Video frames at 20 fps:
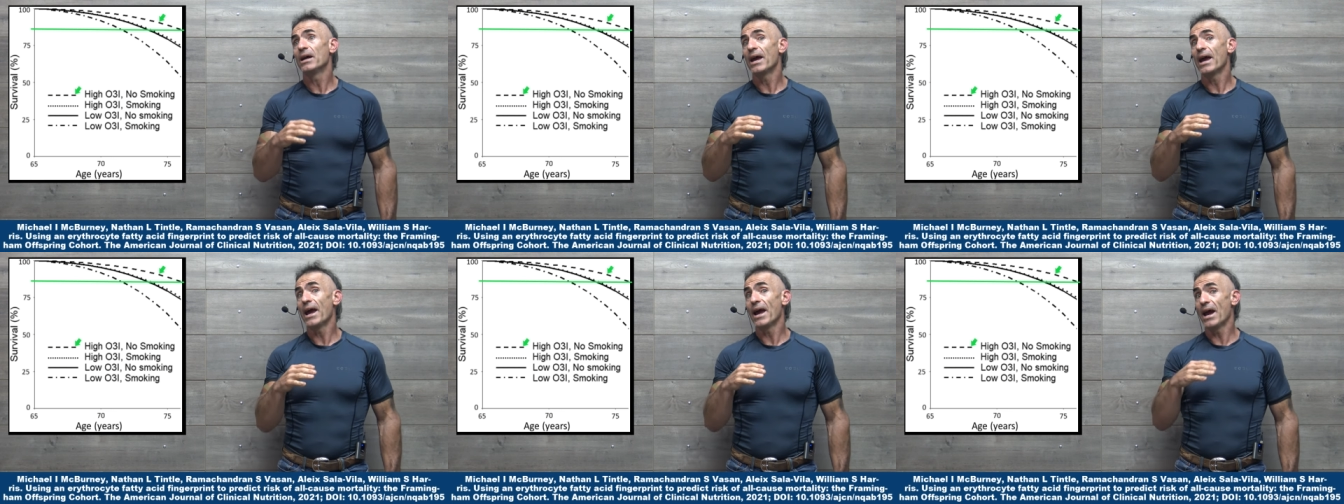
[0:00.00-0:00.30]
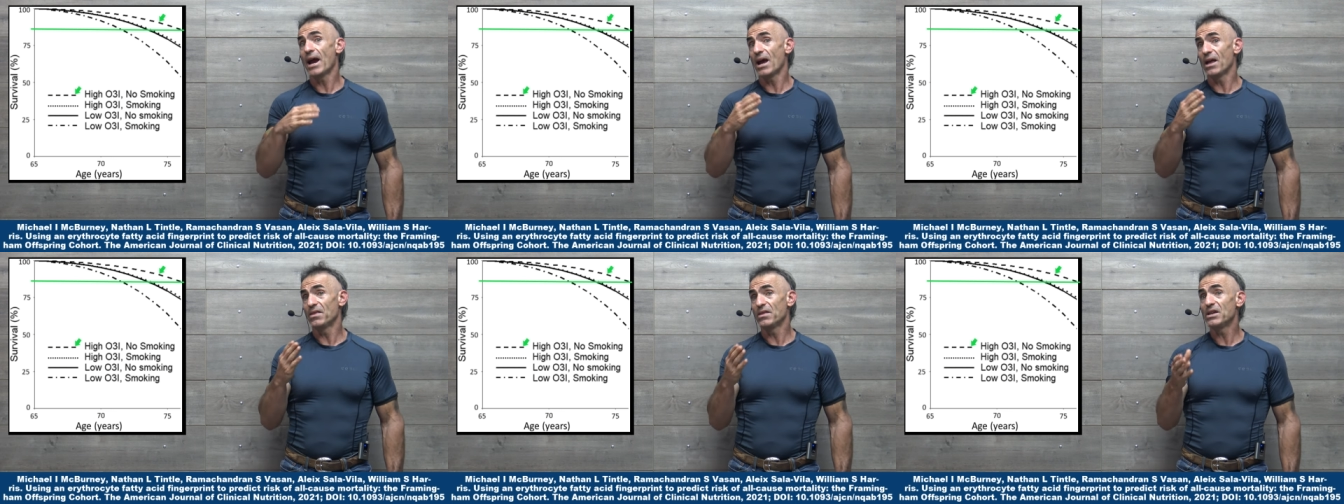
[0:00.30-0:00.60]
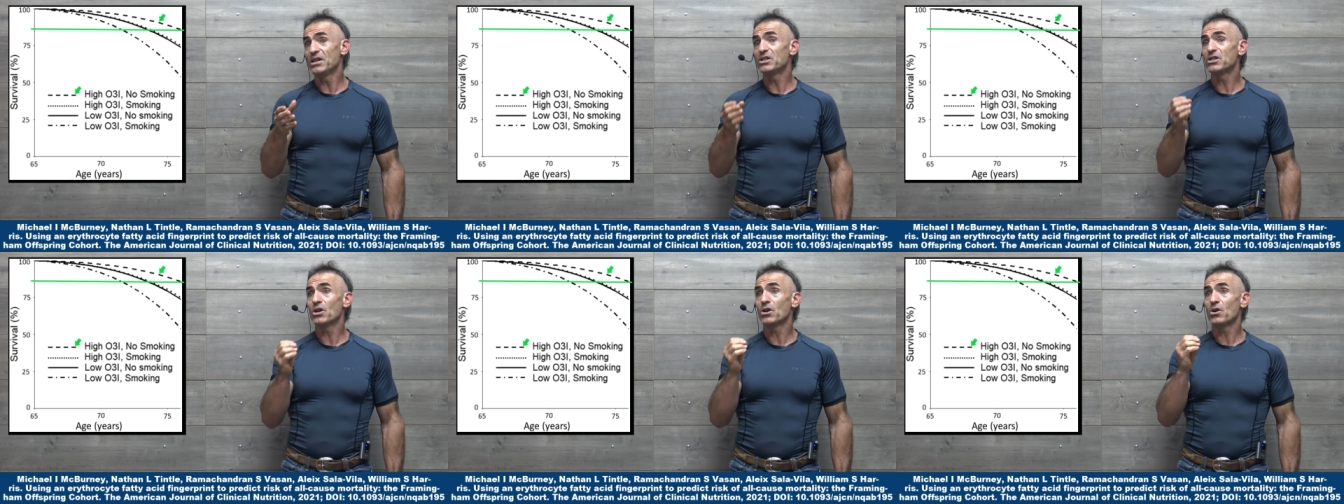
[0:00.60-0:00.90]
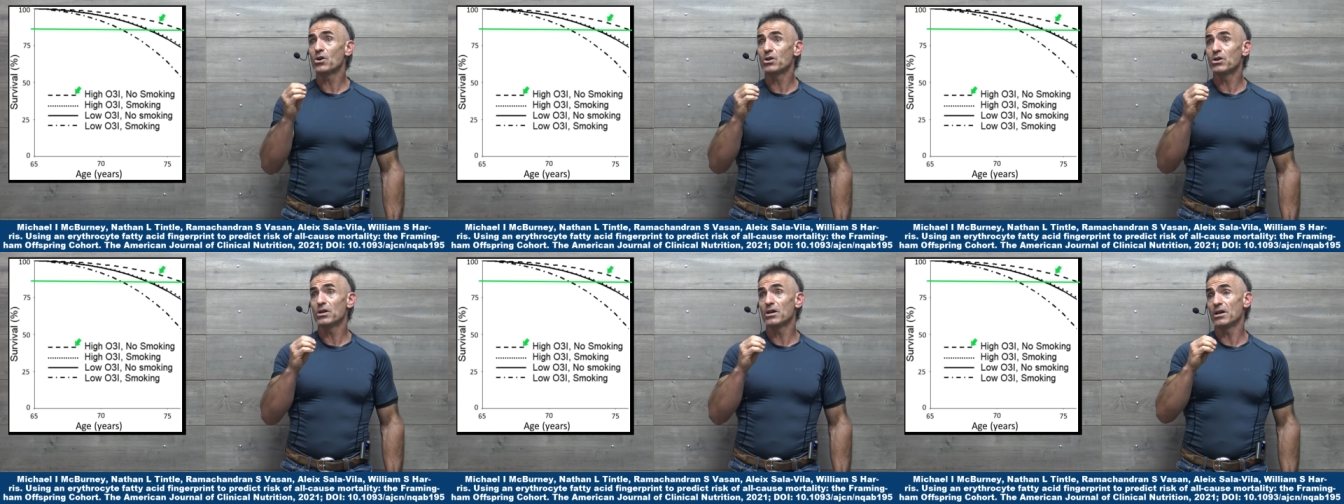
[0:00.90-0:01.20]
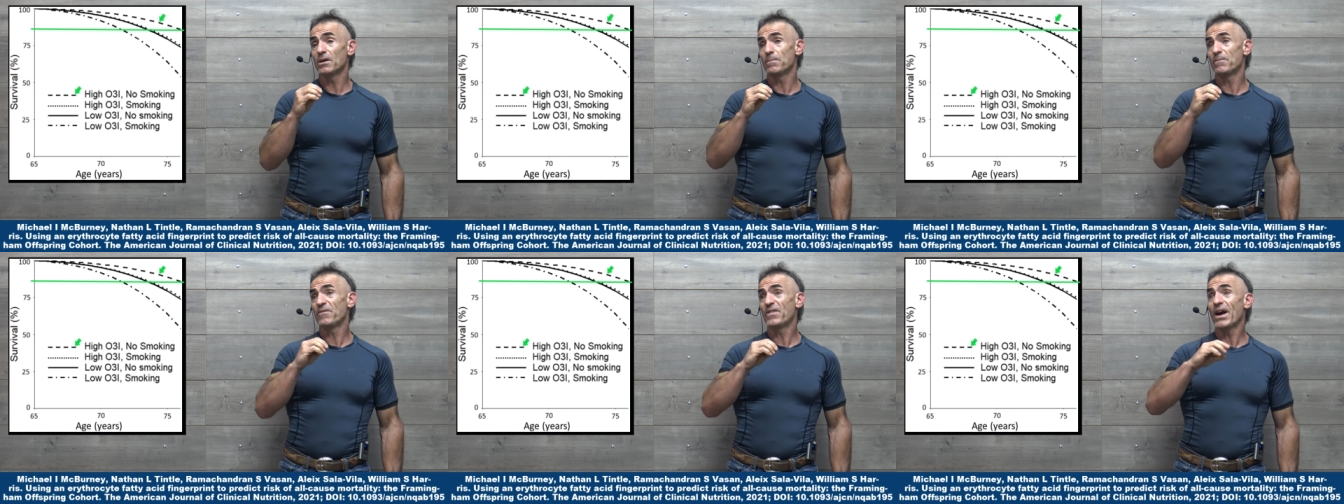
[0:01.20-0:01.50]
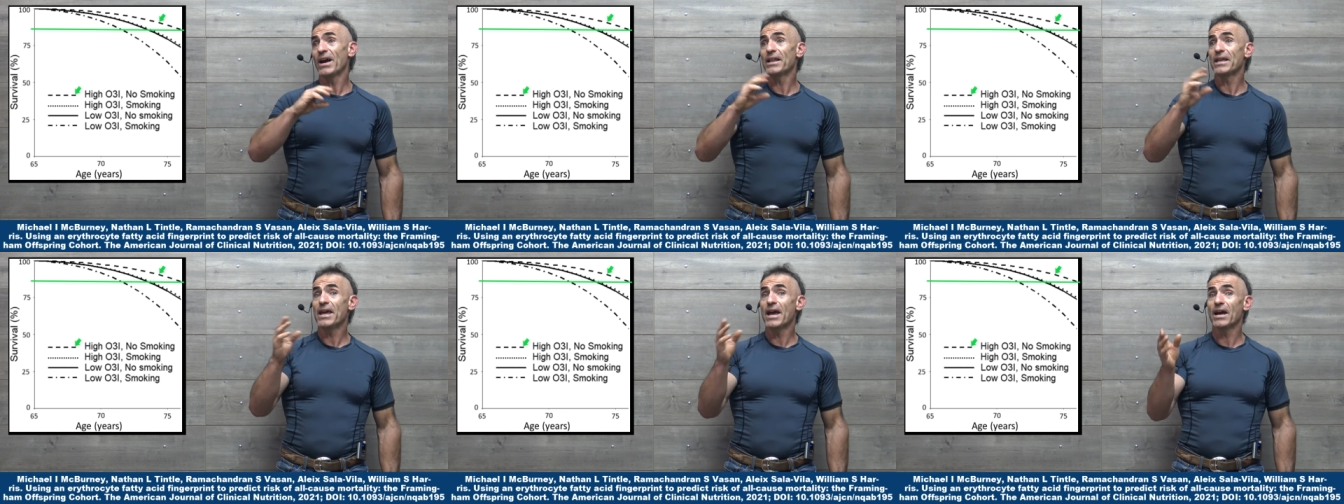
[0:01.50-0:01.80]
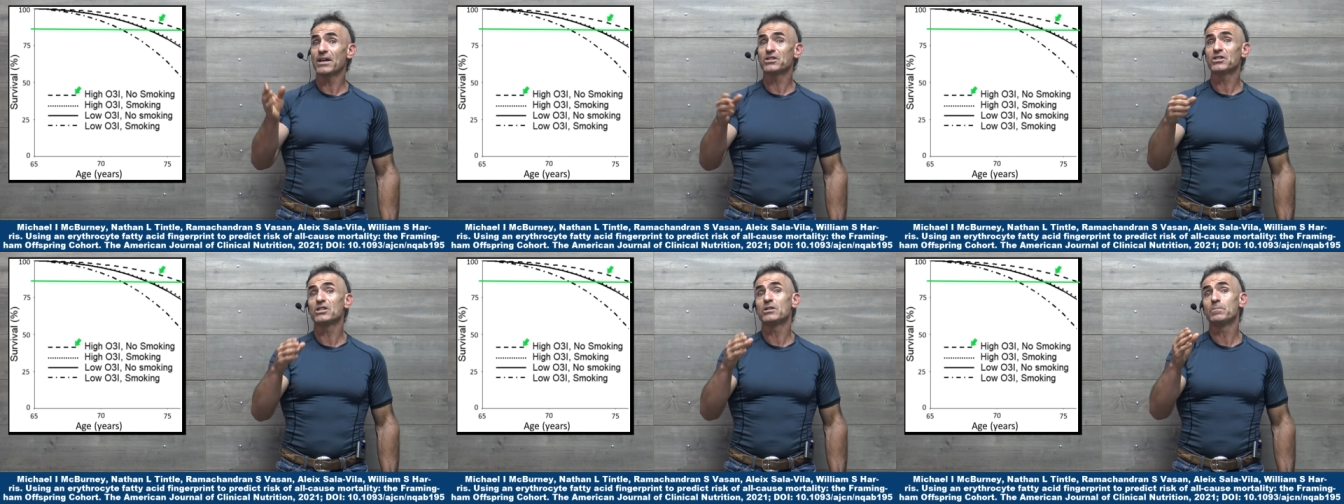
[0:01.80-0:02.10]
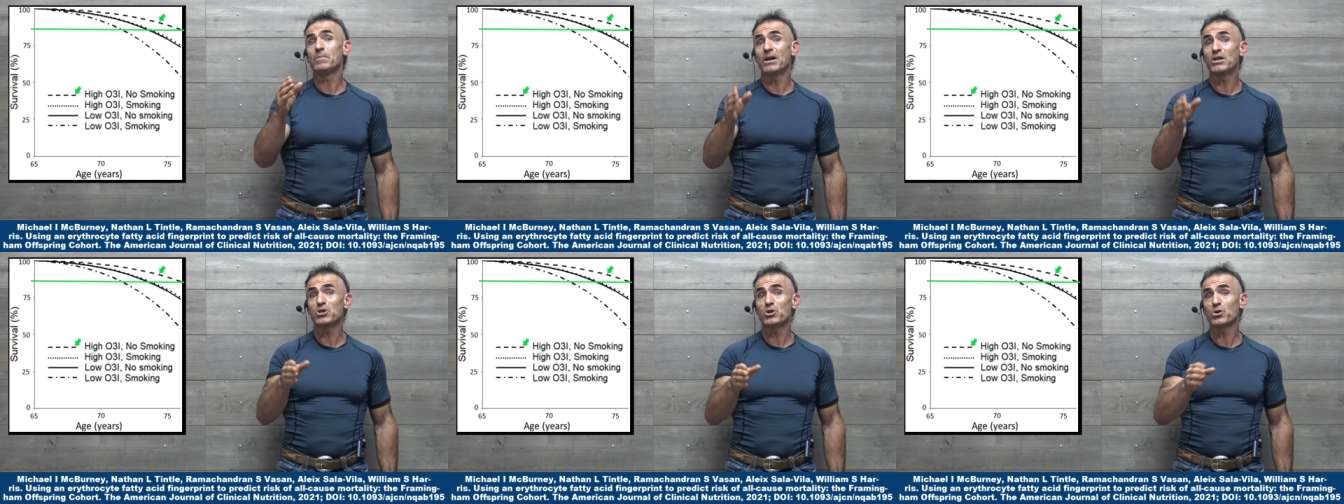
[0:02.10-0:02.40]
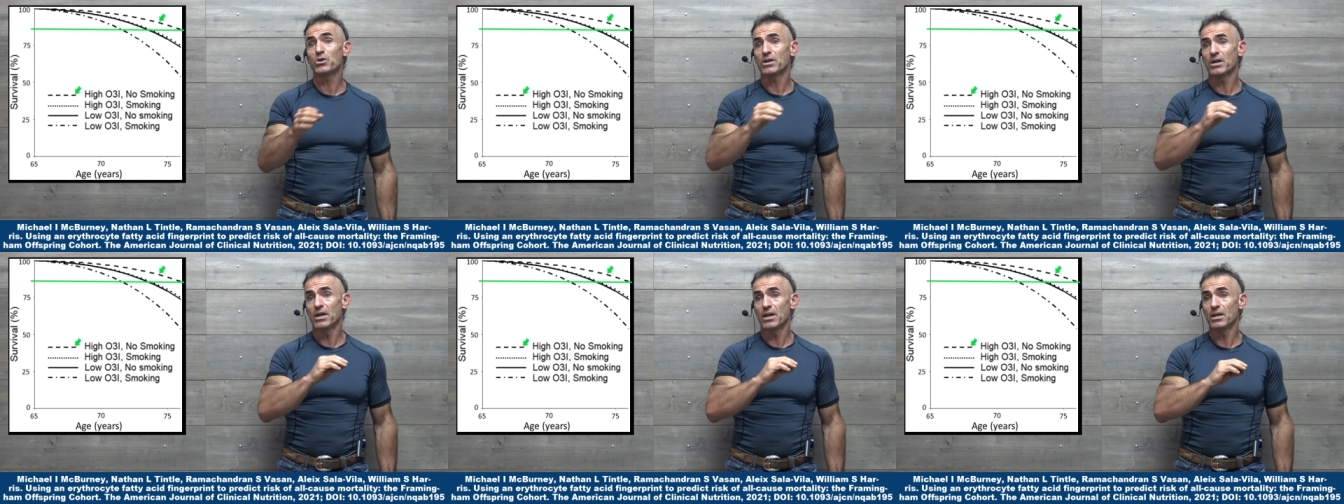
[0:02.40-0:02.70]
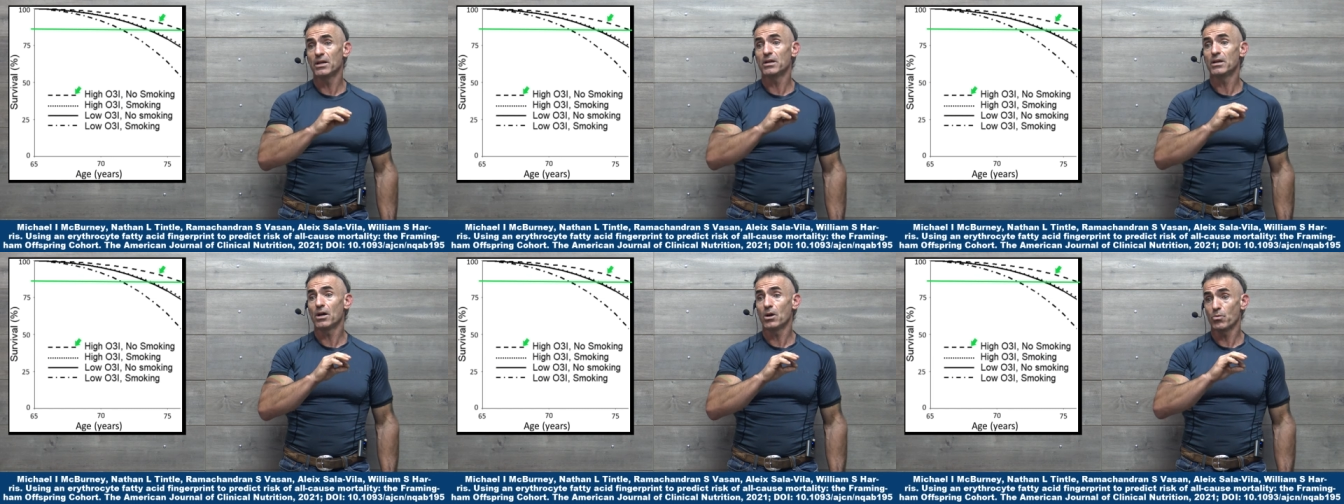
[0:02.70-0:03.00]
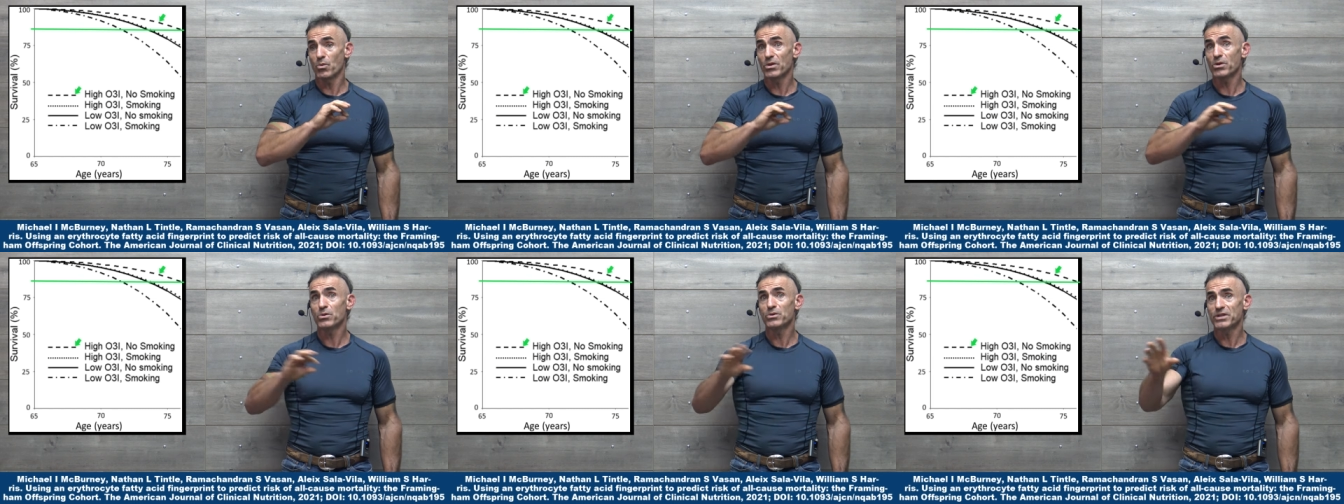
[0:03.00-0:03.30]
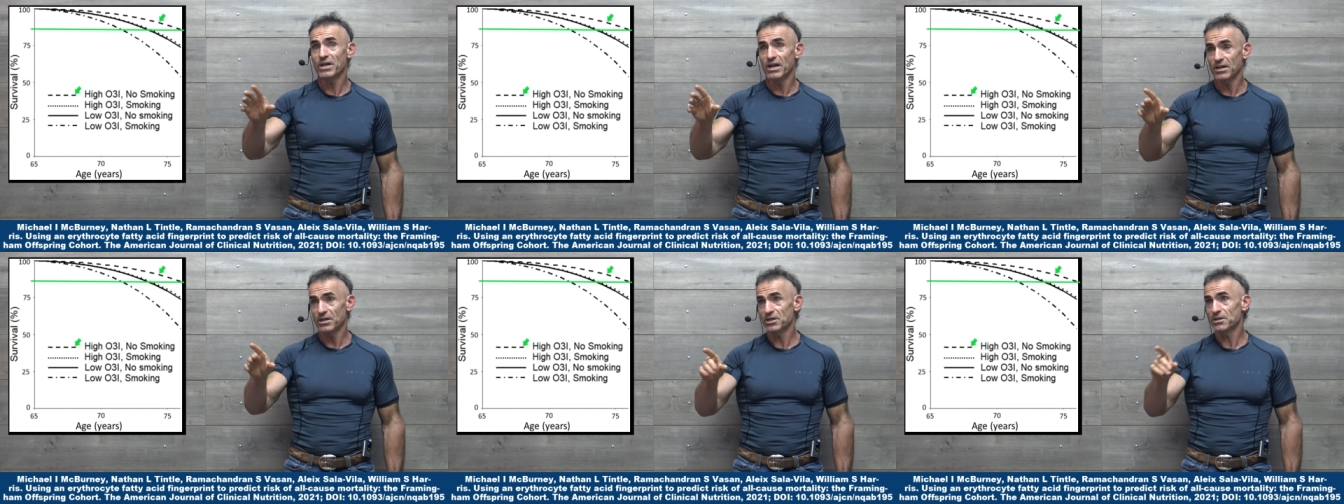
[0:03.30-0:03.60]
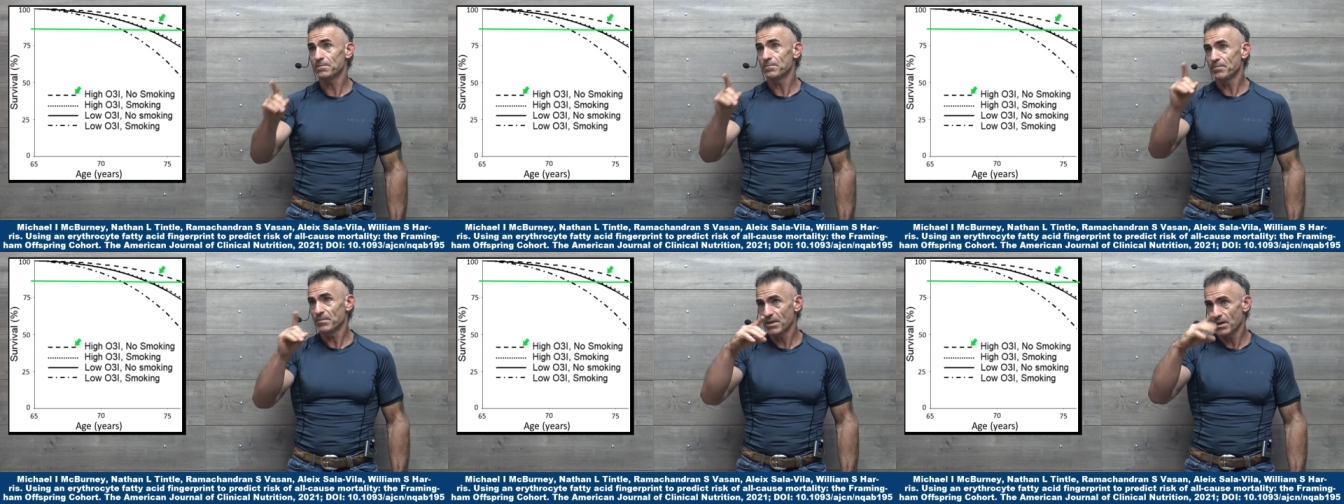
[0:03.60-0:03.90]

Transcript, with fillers: And these are the fatty acids measured in erythrocytes.